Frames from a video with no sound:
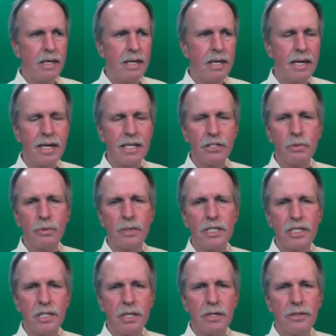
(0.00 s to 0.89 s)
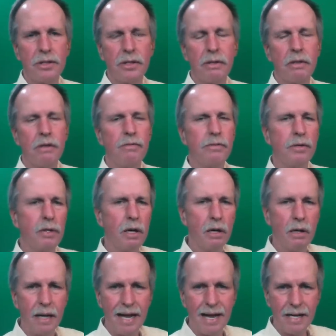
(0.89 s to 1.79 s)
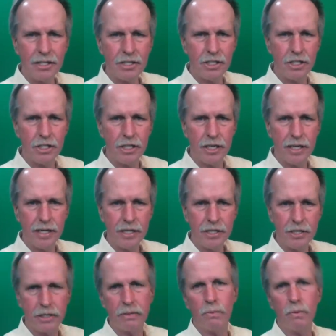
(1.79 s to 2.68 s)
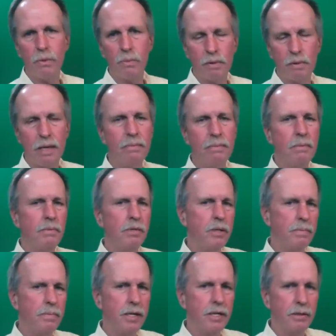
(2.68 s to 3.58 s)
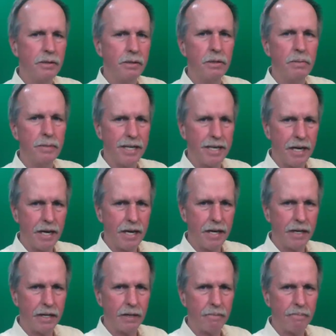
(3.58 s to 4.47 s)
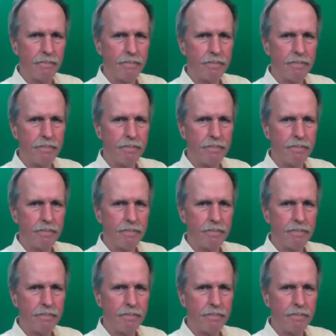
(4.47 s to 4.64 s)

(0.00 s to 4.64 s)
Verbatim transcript: And as a result, their overall oxygenation will probably be a little bit higher.